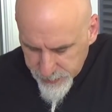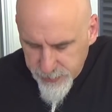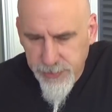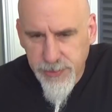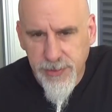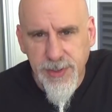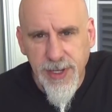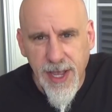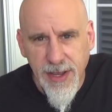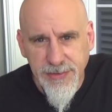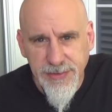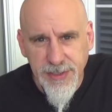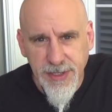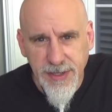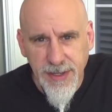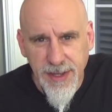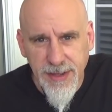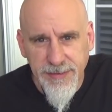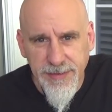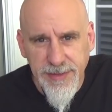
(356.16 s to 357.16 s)
You guys are
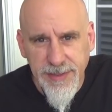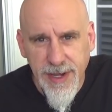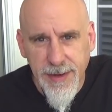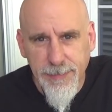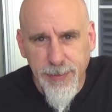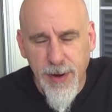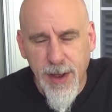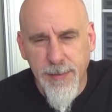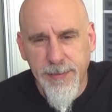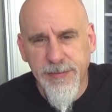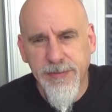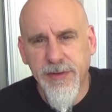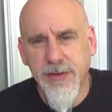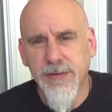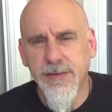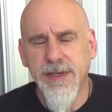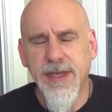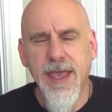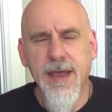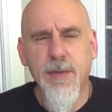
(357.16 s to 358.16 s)
going to love it. I promise
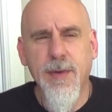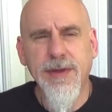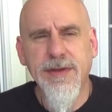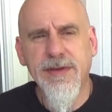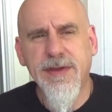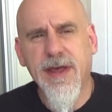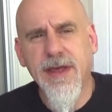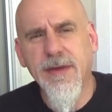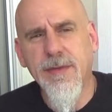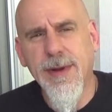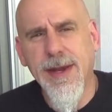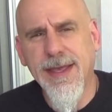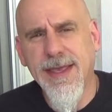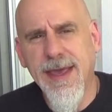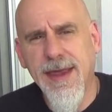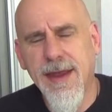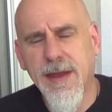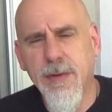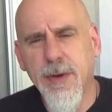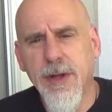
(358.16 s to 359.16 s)
you. Can't wait to tell you. When I
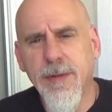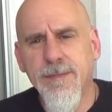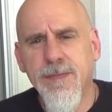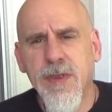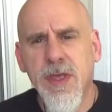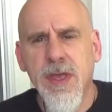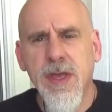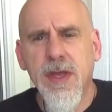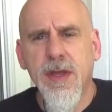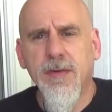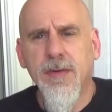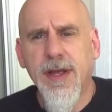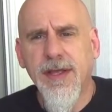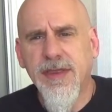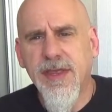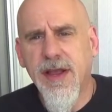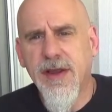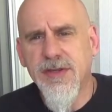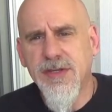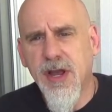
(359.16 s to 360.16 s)
can, I will. Right
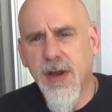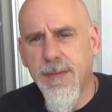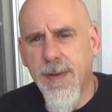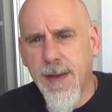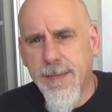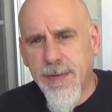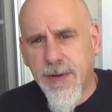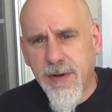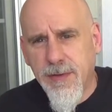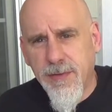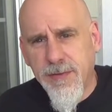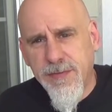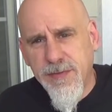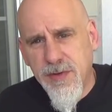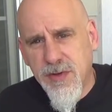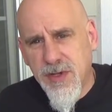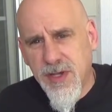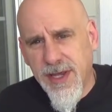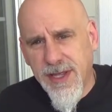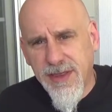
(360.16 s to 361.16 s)
there is our pepper. If
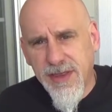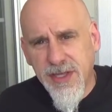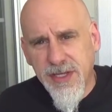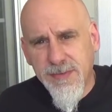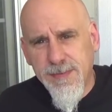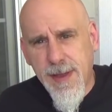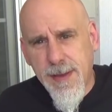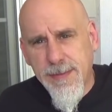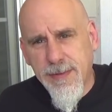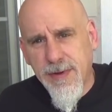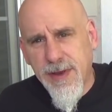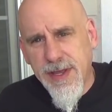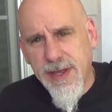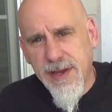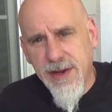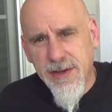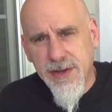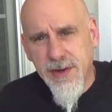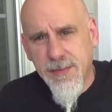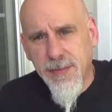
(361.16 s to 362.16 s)
you click this pepper right
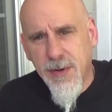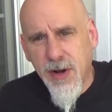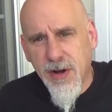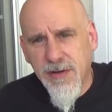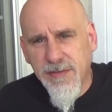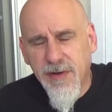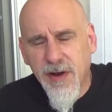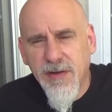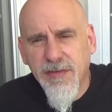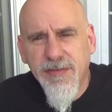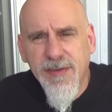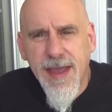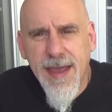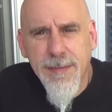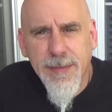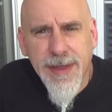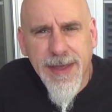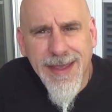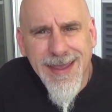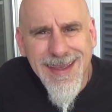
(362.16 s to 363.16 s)
here, you're part of our
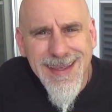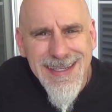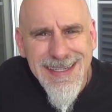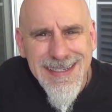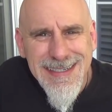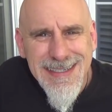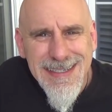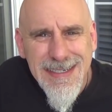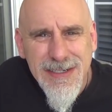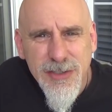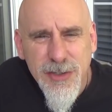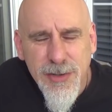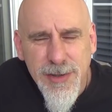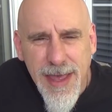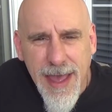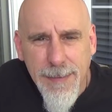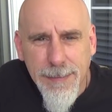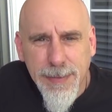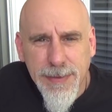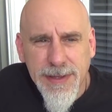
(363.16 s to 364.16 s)
family. Do
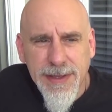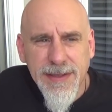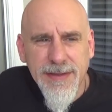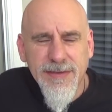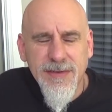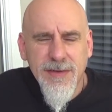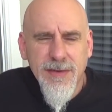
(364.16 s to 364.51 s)
that, please.